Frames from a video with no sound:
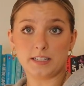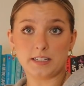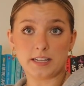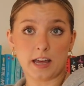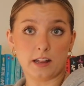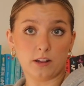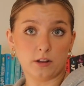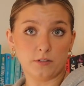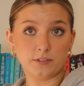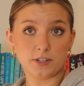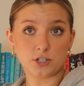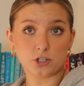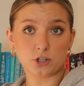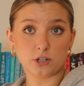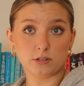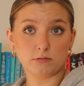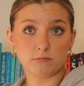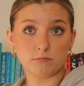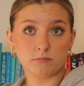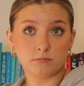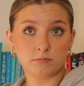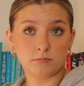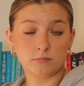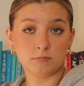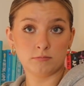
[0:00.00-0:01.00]

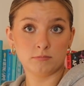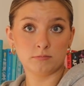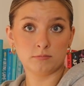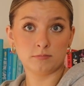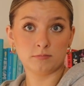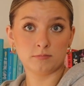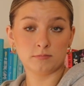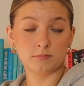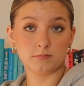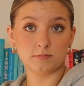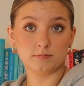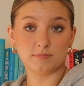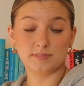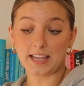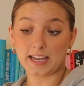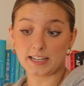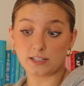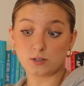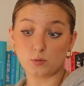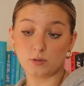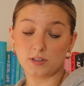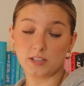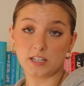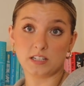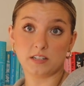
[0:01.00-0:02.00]
television.
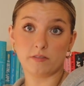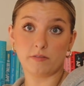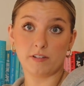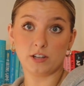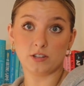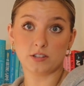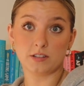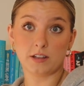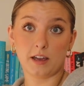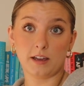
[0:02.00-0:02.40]
That's what this feels